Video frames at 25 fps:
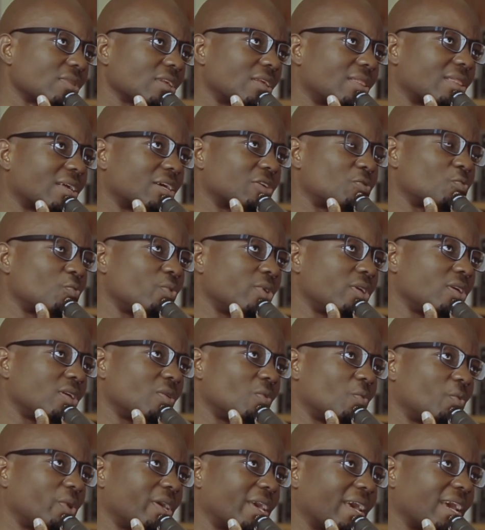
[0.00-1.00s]
that
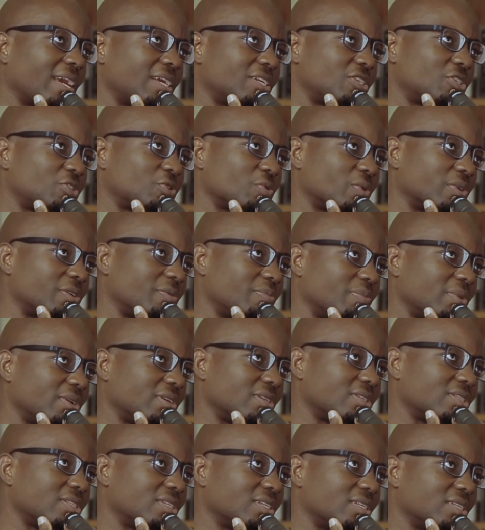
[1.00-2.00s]
we hate to
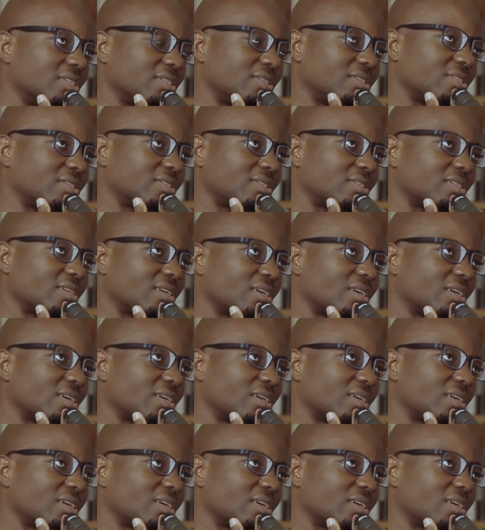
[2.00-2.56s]
admit is